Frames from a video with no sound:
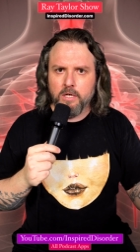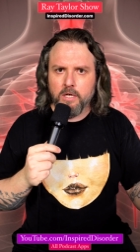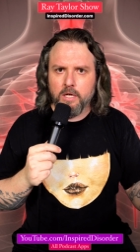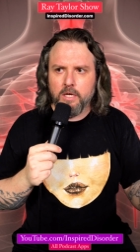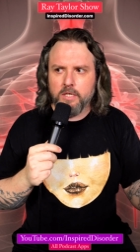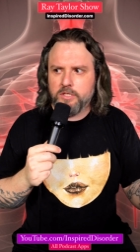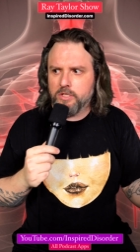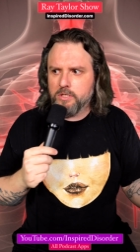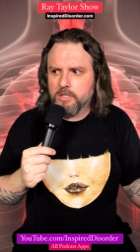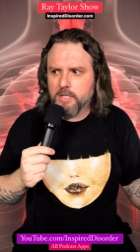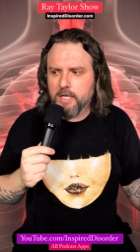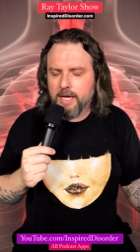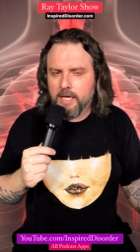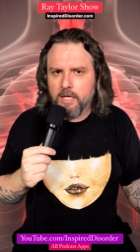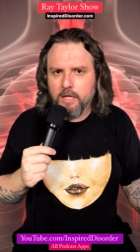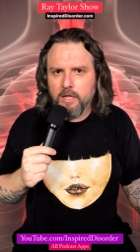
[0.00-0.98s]
It's just
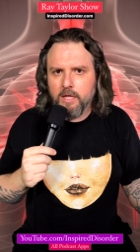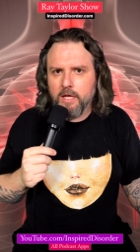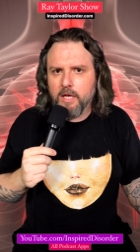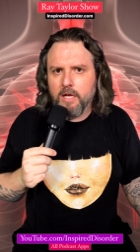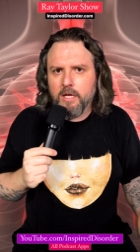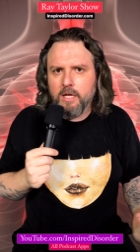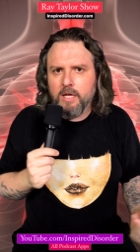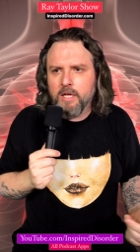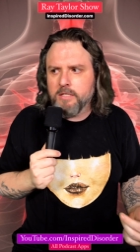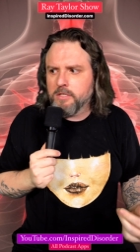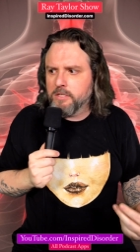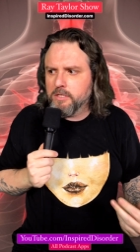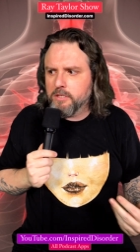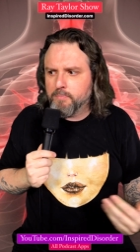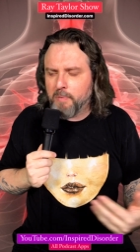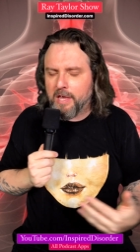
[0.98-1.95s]
like, it's just